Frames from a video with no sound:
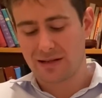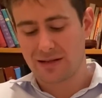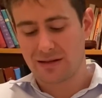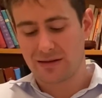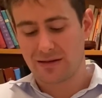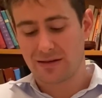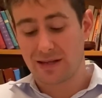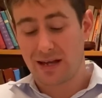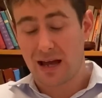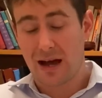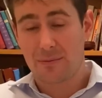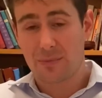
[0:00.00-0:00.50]

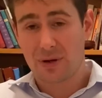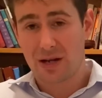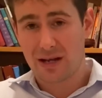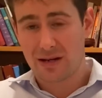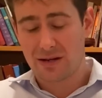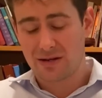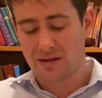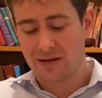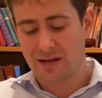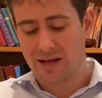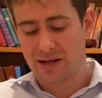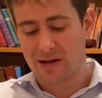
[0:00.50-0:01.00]
the upper end
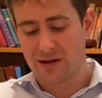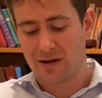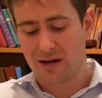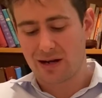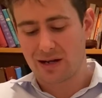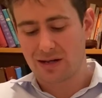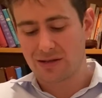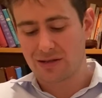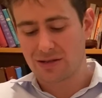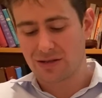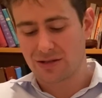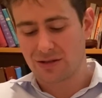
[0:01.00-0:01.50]
of their
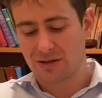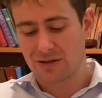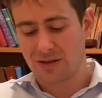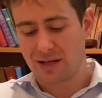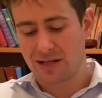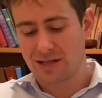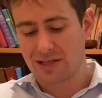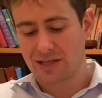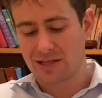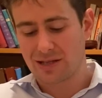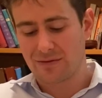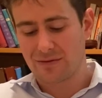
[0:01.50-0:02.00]
guidance, so like
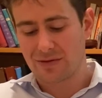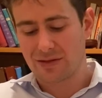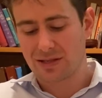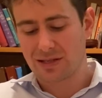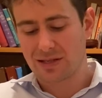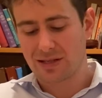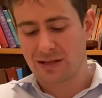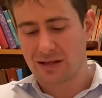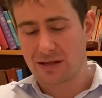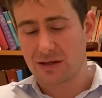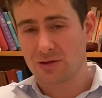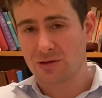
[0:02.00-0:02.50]

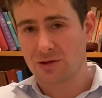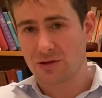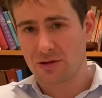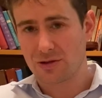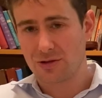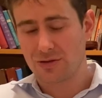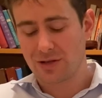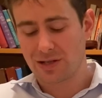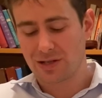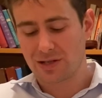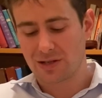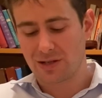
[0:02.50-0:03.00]
$1,700
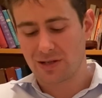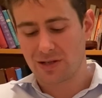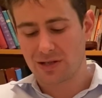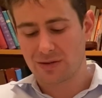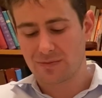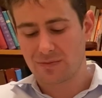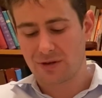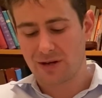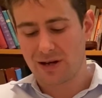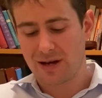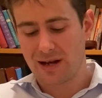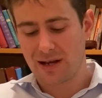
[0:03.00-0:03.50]
US dollars
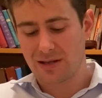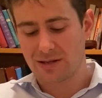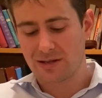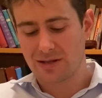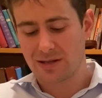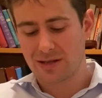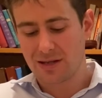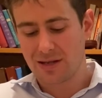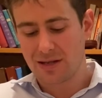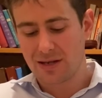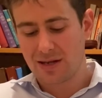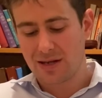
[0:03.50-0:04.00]
per ounce.
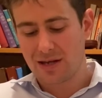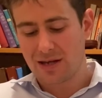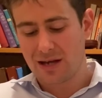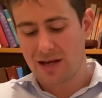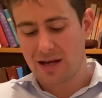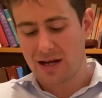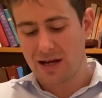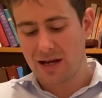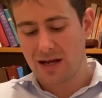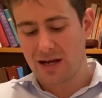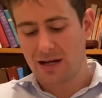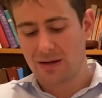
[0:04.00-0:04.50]

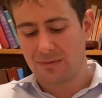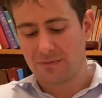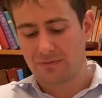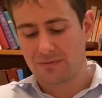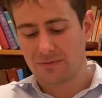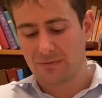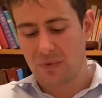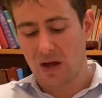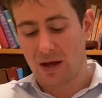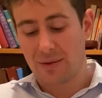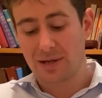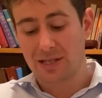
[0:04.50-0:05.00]

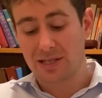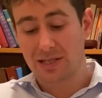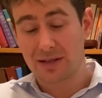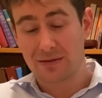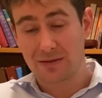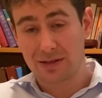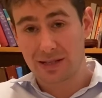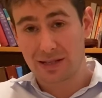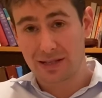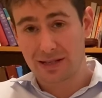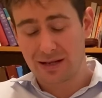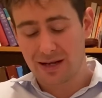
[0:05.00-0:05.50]

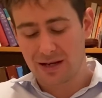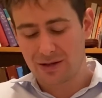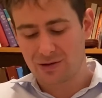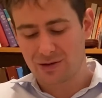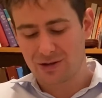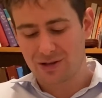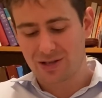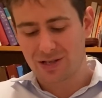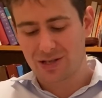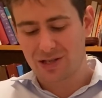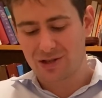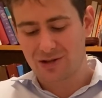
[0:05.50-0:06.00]
1,700
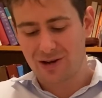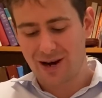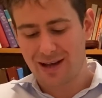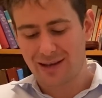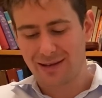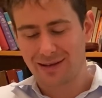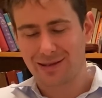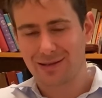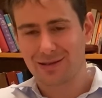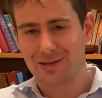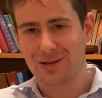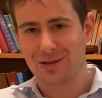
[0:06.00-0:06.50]

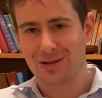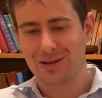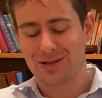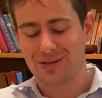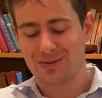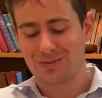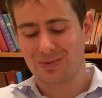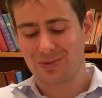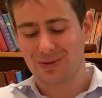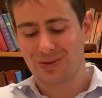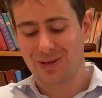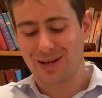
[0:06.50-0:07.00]
Australian dollars
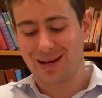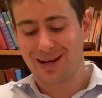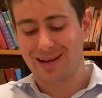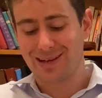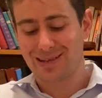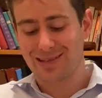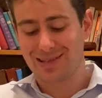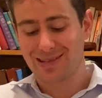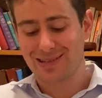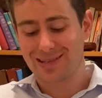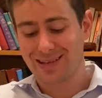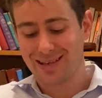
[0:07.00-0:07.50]
per
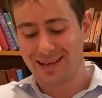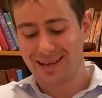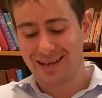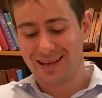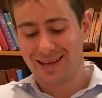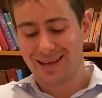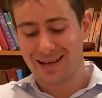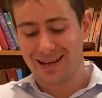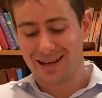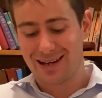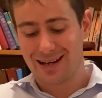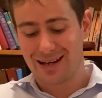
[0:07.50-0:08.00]
ounce
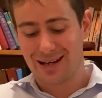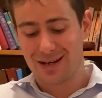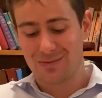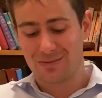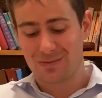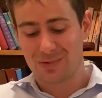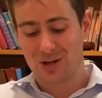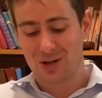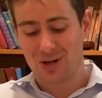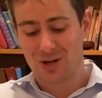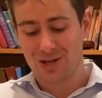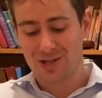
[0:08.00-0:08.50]

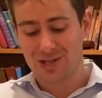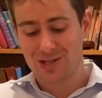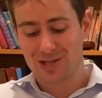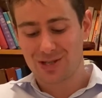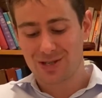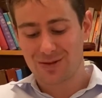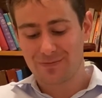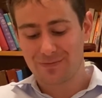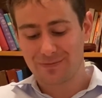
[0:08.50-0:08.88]
cost,